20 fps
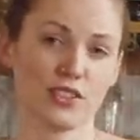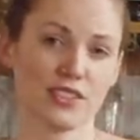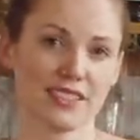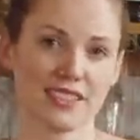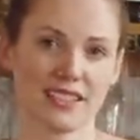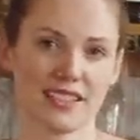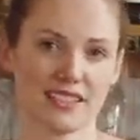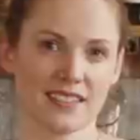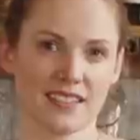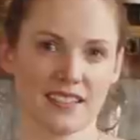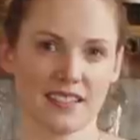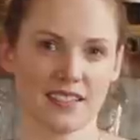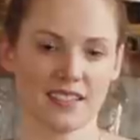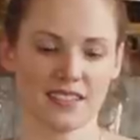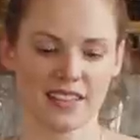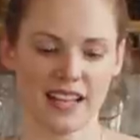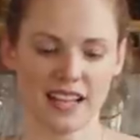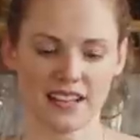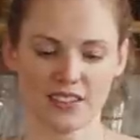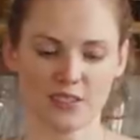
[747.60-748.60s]
just think that
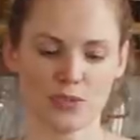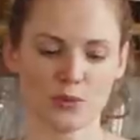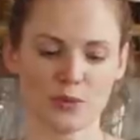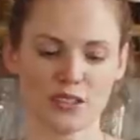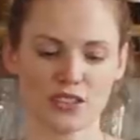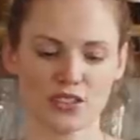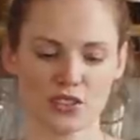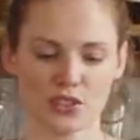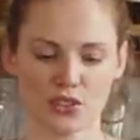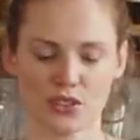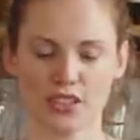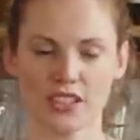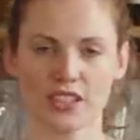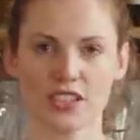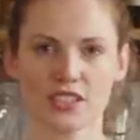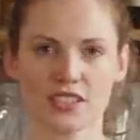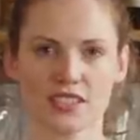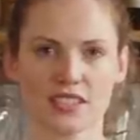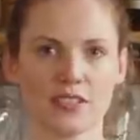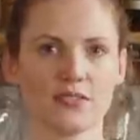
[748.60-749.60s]
that little bit of sugar
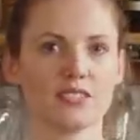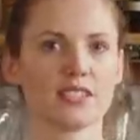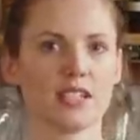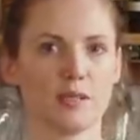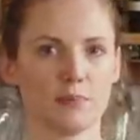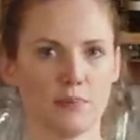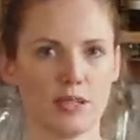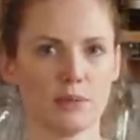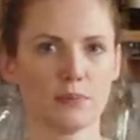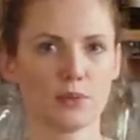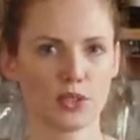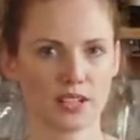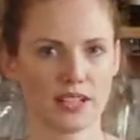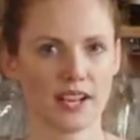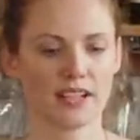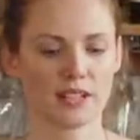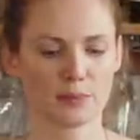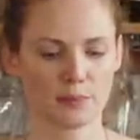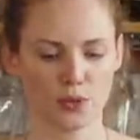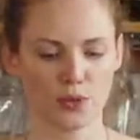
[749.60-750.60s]
just gives it a bit more
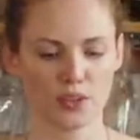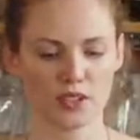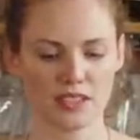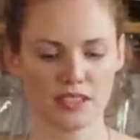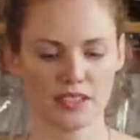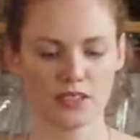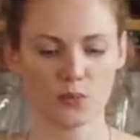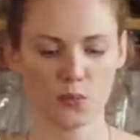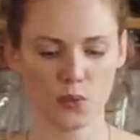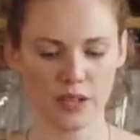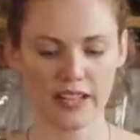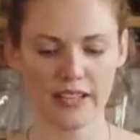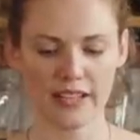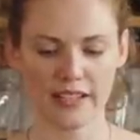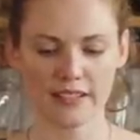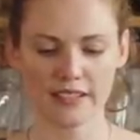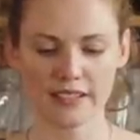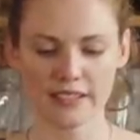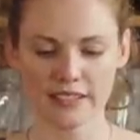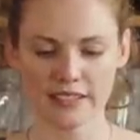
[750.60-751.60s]
kind of body and
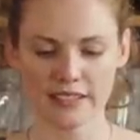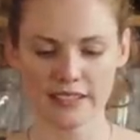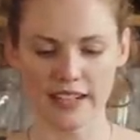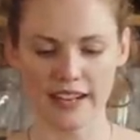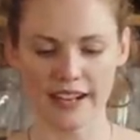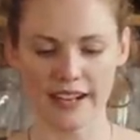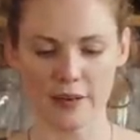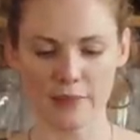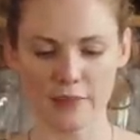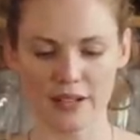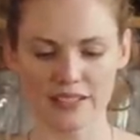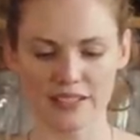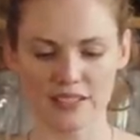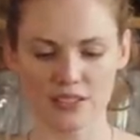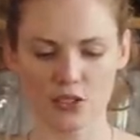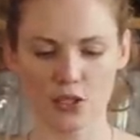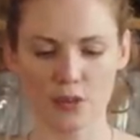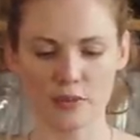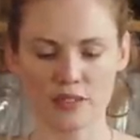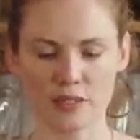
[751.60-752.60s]
weight, and
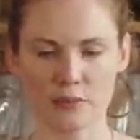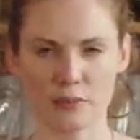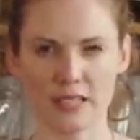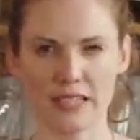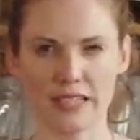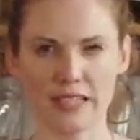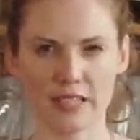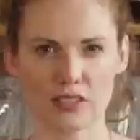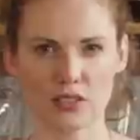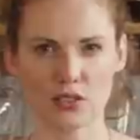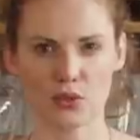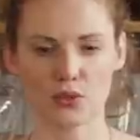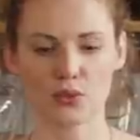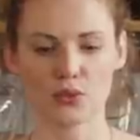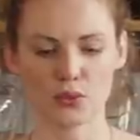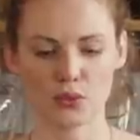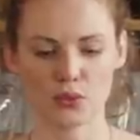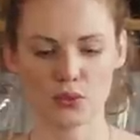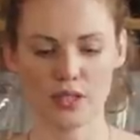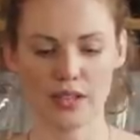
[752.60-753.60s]
stops it being
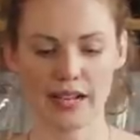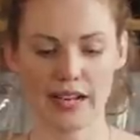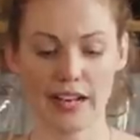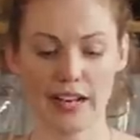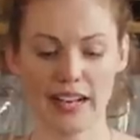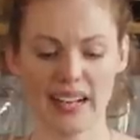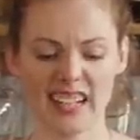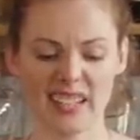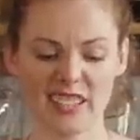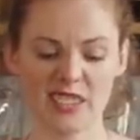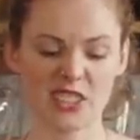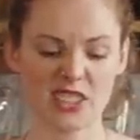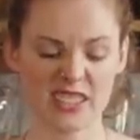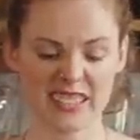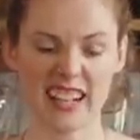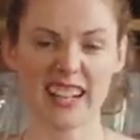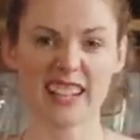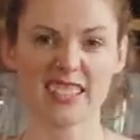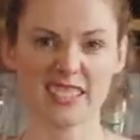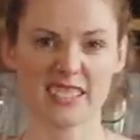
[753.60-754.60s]
too
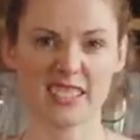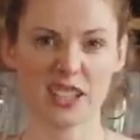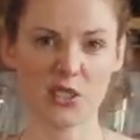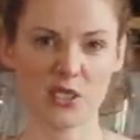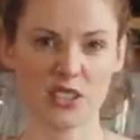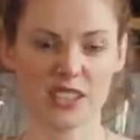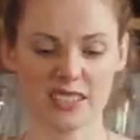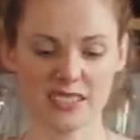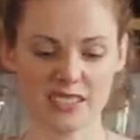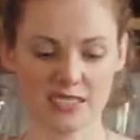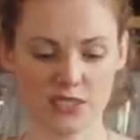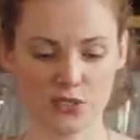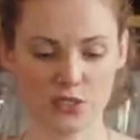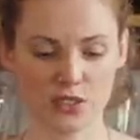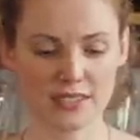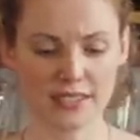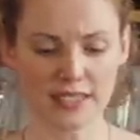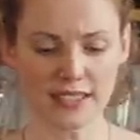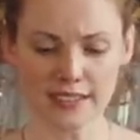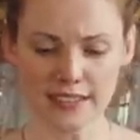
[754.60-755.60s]
just kind of sour and
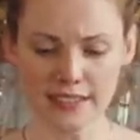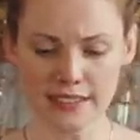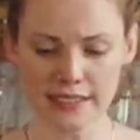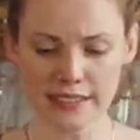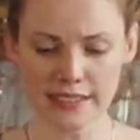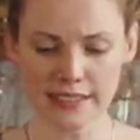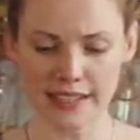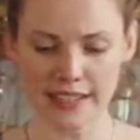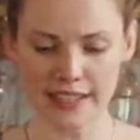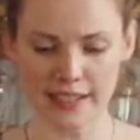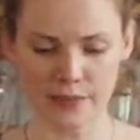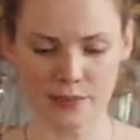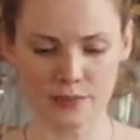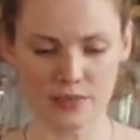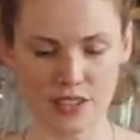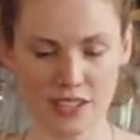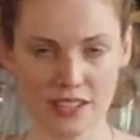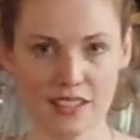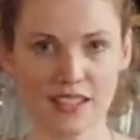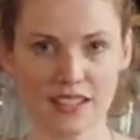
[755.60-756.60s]
citrusy.
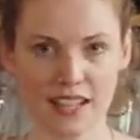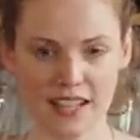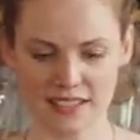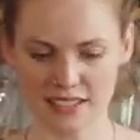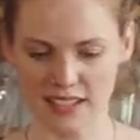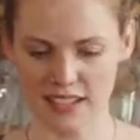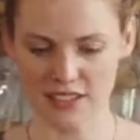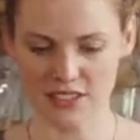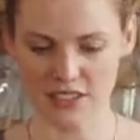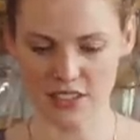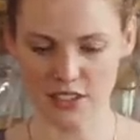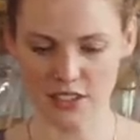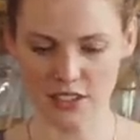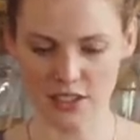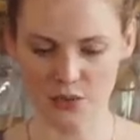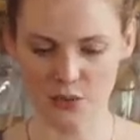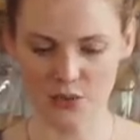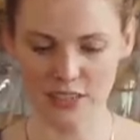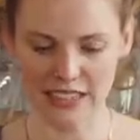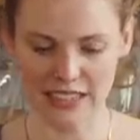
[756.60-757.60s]
So I think that's actually
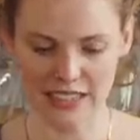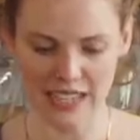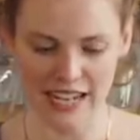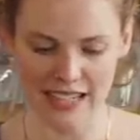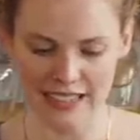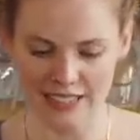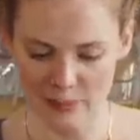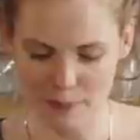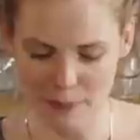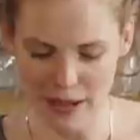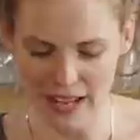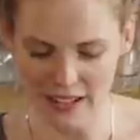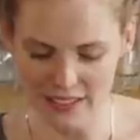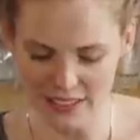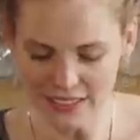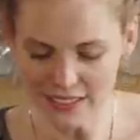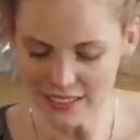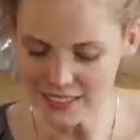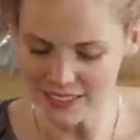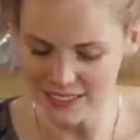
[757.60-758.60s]
a really nice
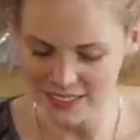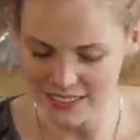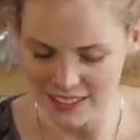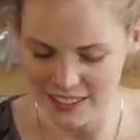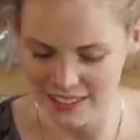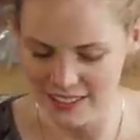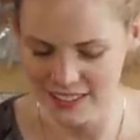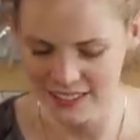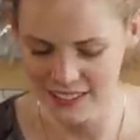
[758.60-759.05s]
balance.